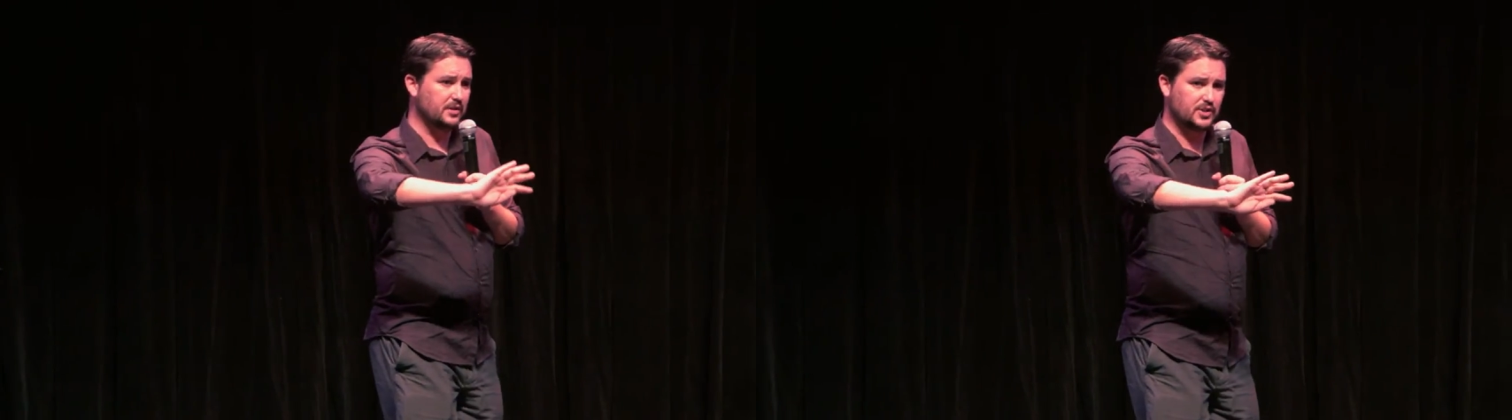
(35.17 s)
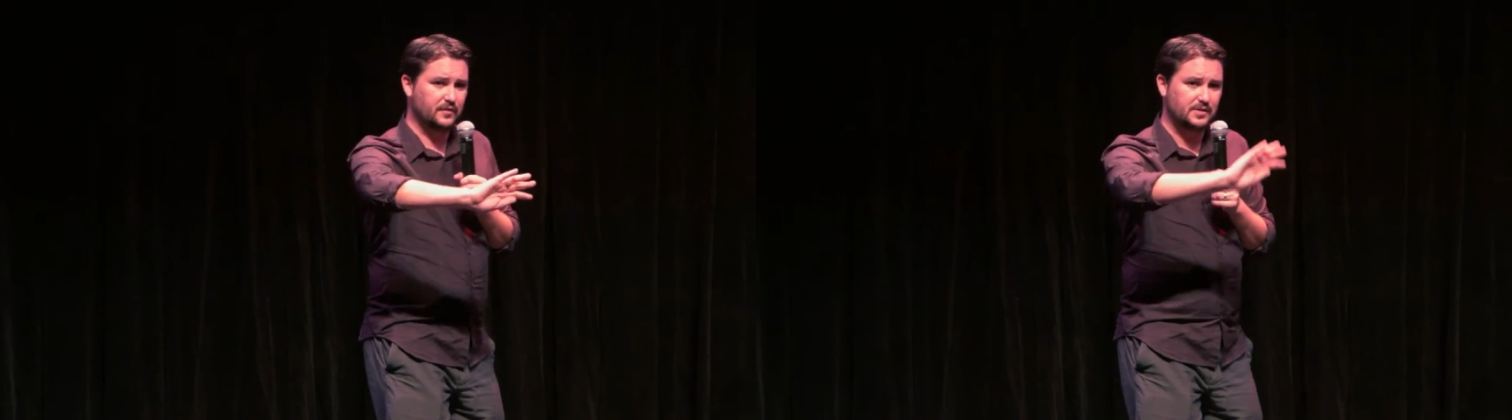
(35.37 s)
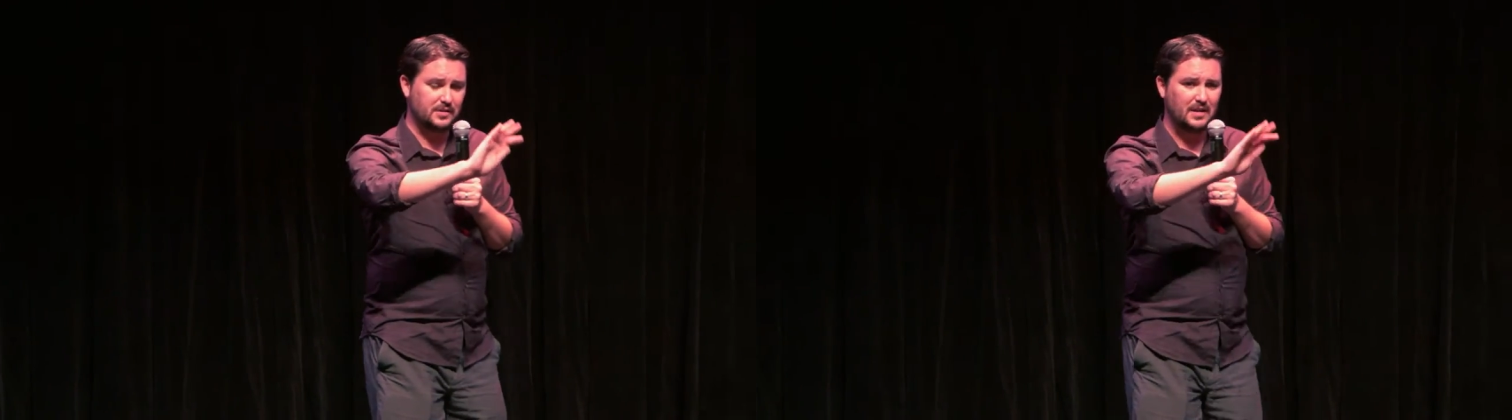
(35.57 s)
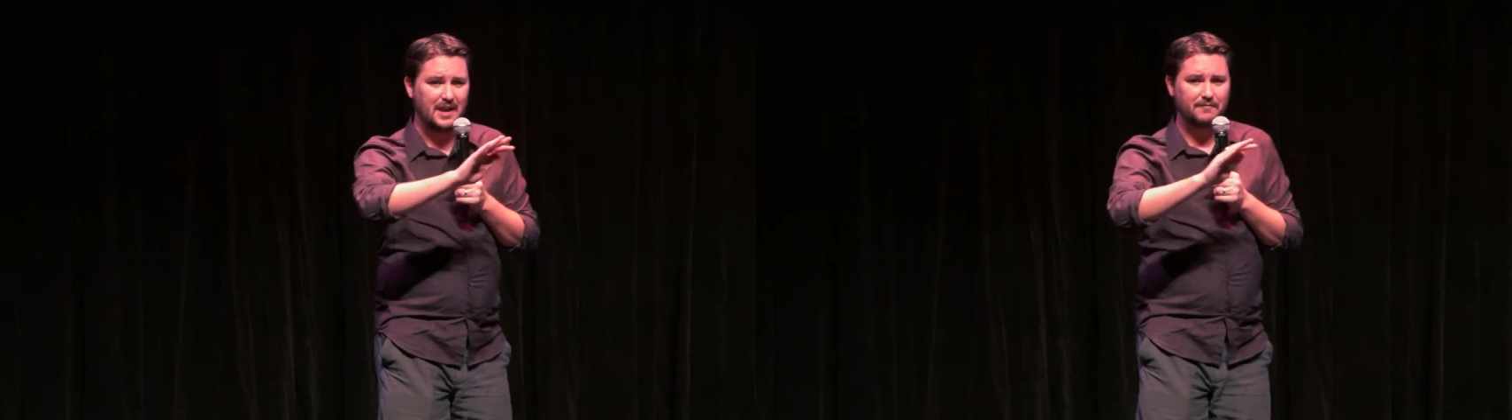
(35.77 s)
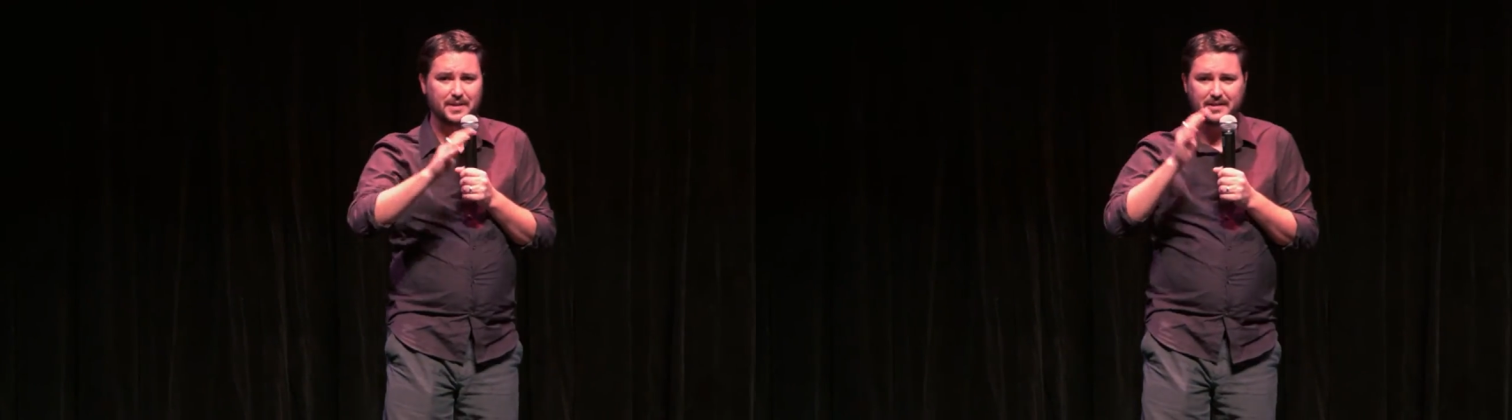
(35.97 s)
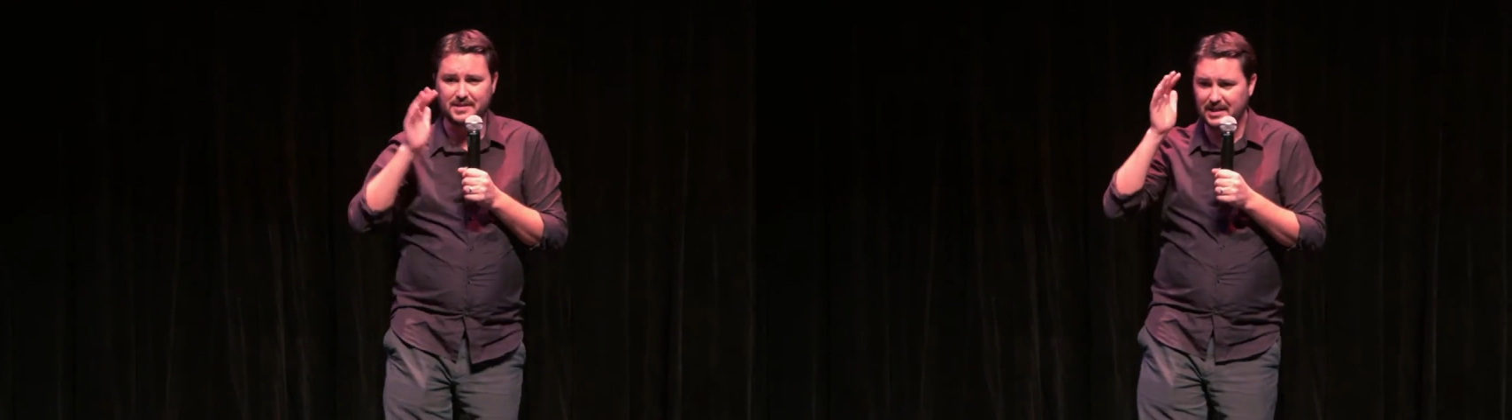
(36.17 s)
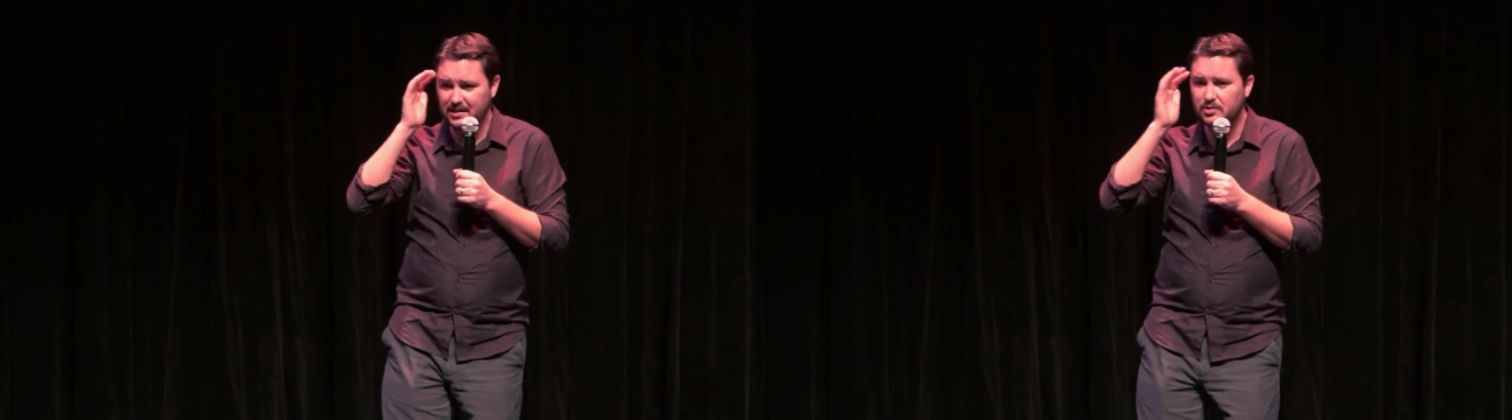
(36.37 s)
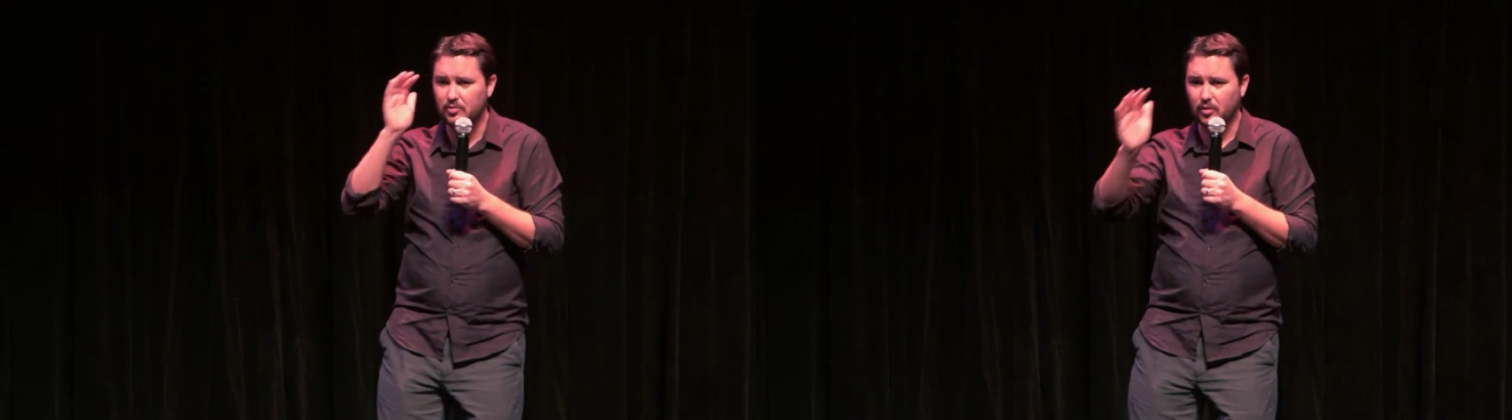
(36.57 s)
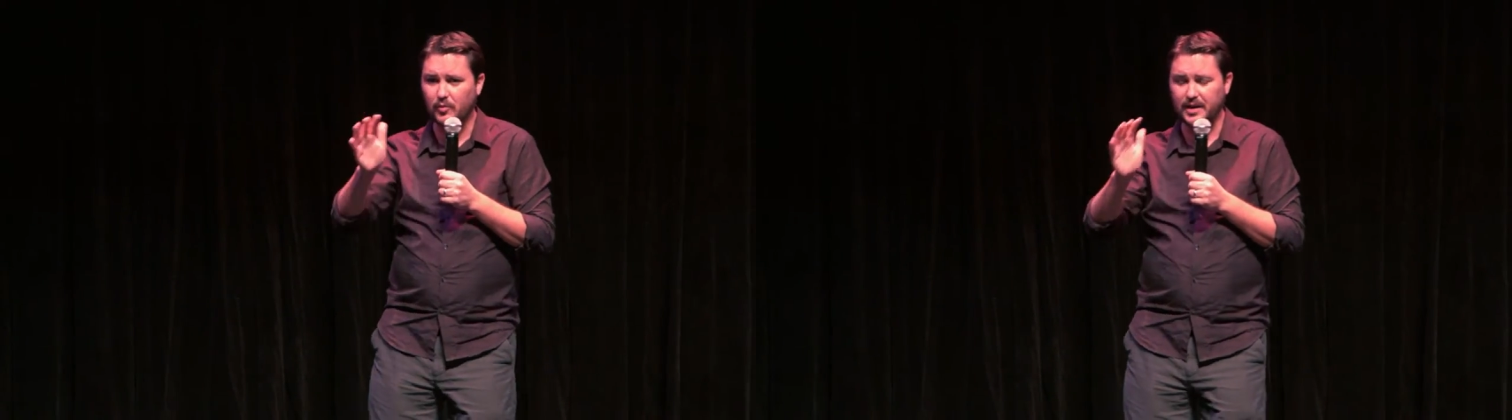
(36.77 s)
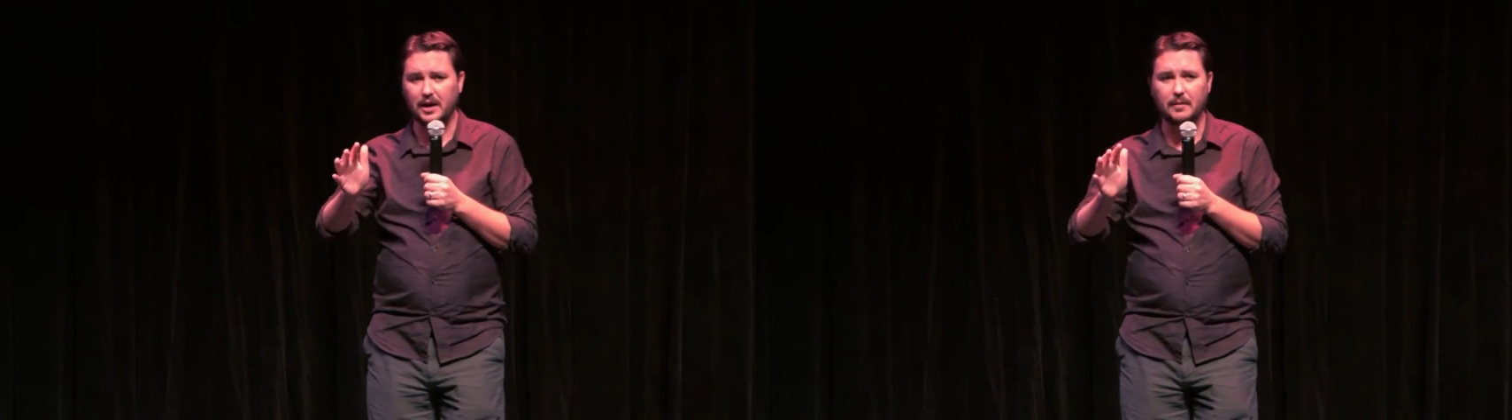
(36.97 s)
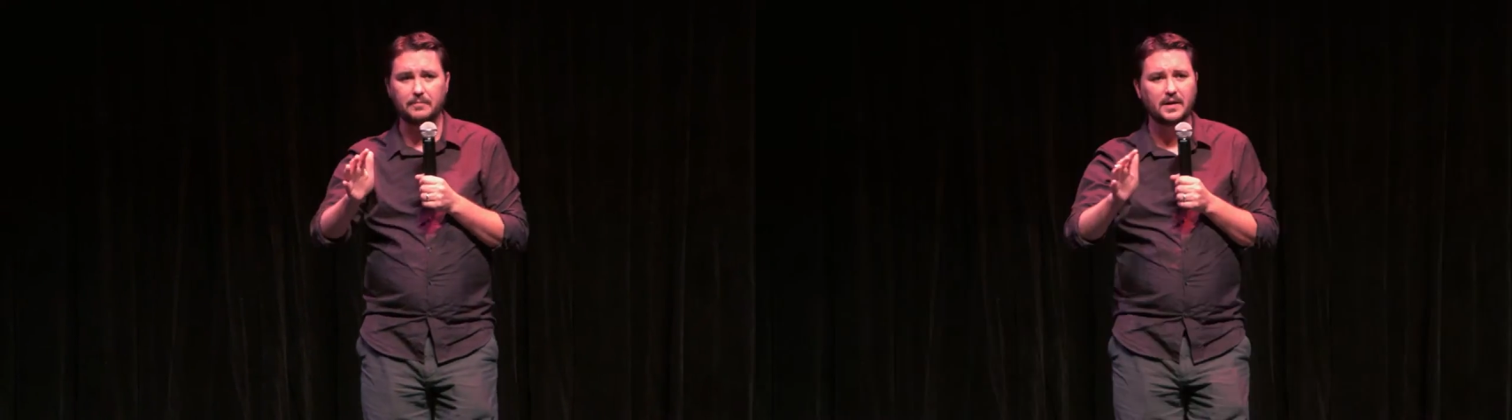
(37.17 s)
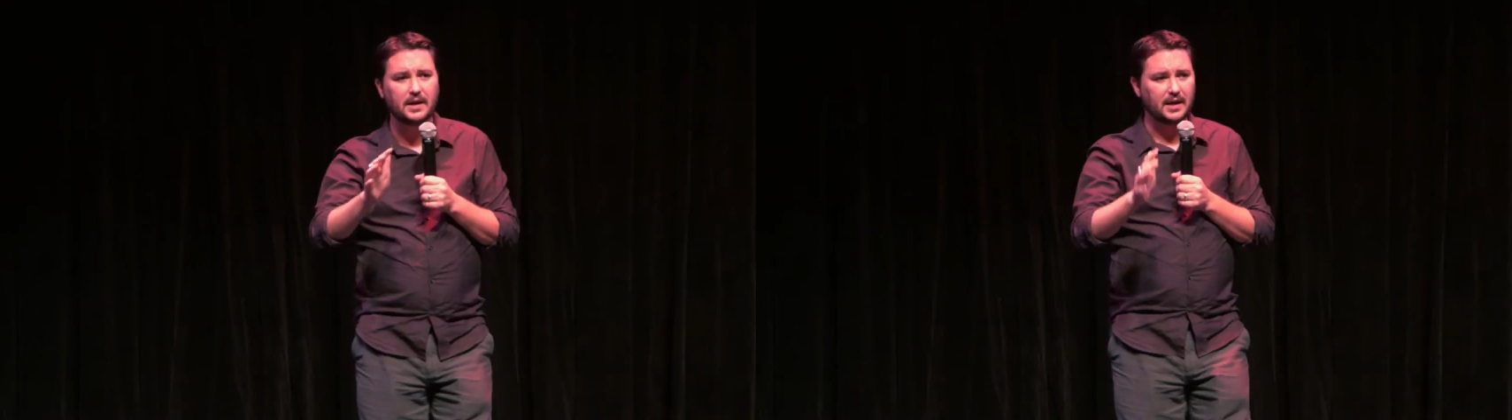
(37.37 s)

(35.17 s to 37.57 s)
years of his life because he is growing up